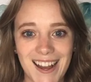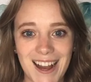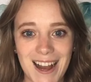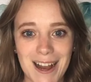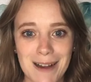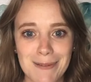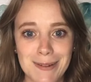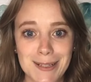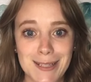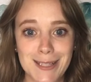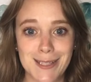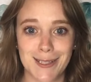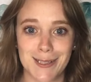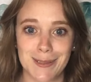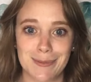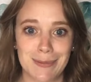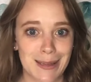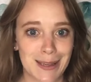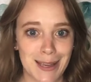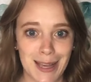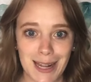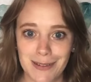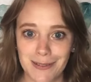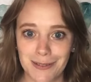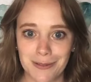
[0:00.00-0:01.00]
it's just been
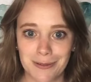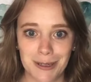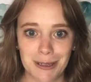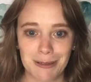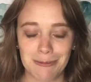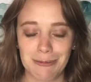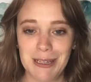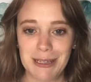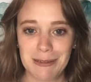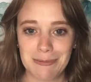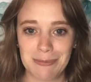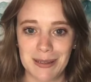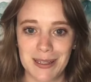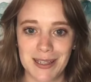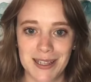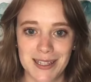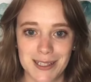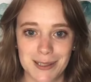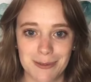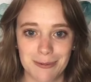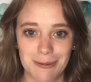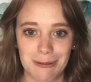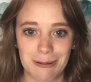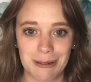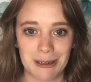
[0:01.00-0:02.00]
kind of a weird week because
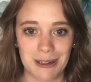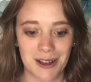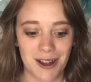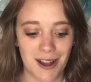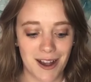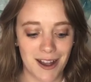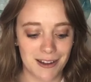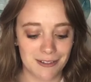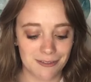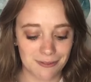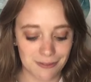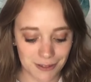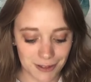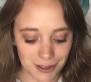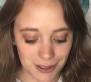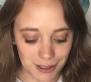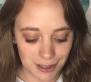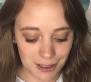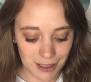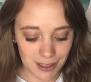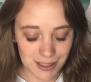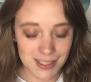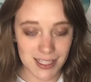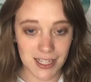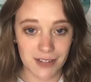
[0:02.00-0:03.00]
we were gone for
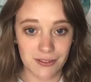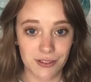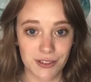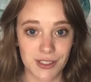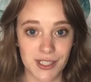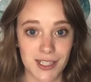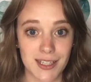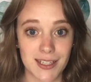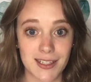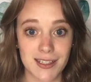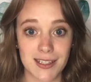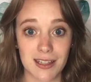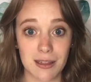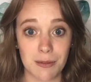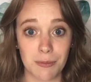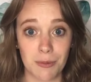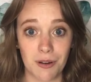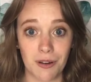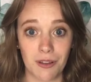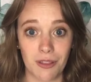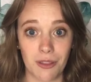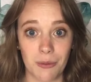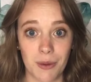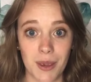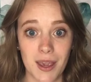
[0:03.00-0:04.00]
several days in the middle of
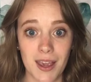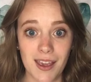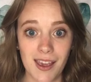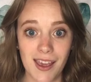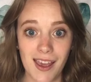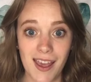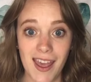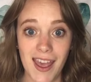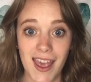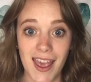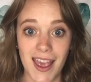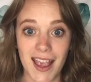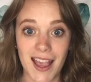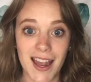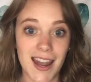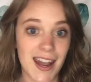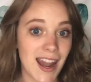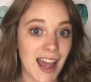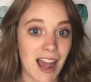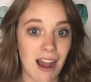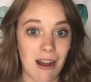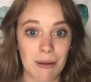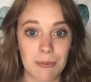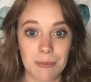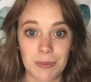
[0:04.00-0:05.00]
the week, and
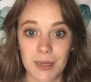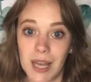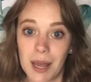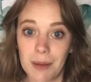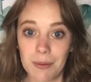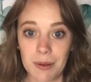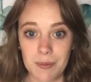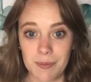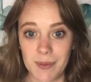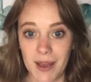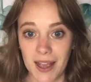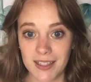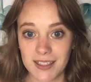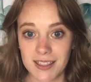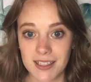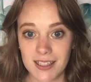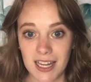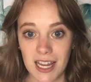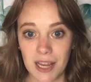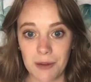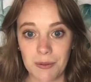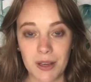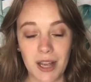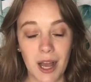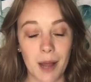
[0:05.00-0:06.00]
now I'm coming back today.
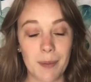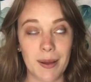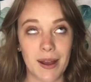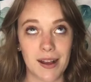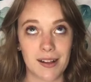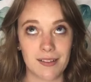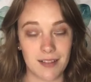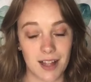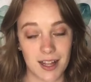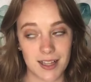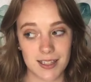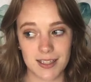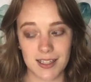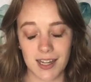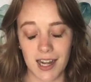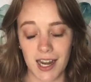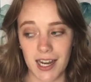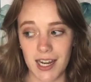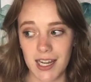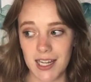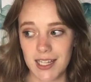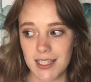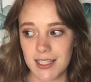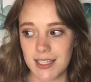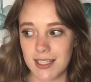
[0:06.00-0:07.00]
We got back last night,
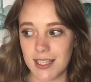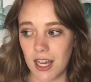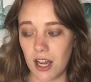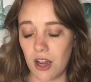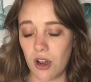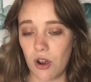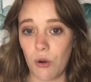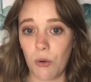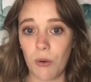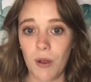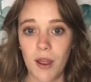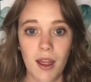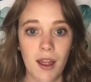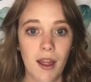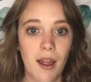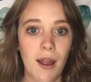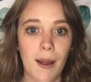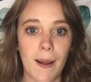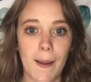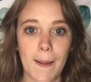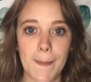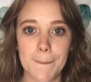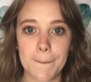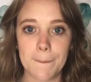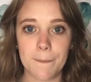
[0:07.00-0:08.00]
and so
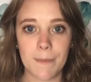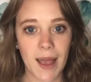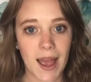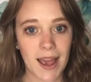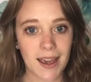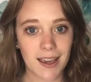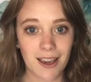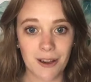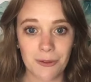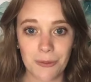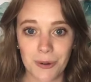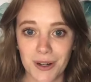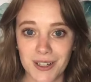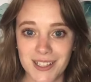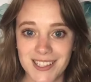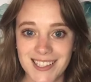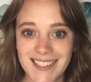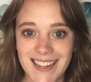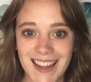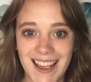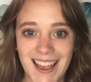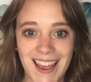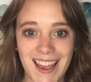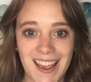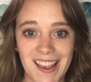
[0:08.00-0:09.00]
I'm back at work
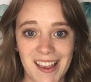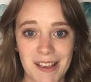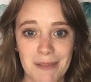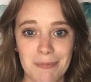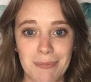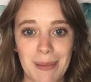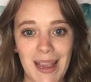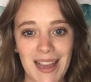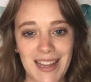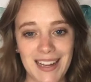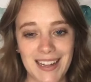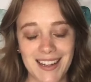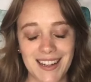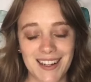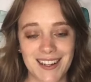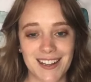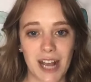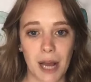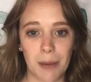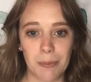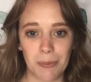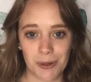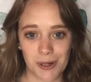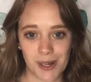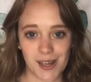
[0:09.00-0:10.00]
today, painted a
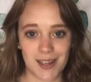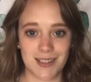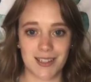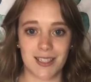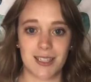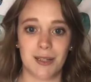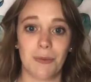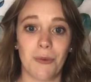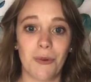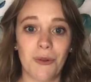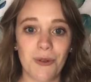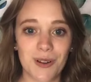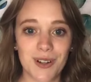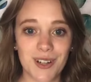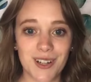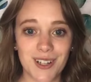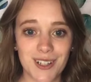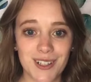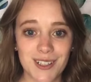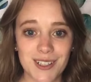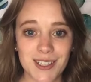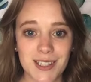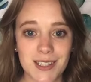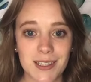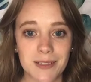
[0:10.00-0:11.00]
couple custom
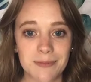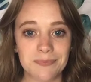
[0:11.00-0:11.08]
orders,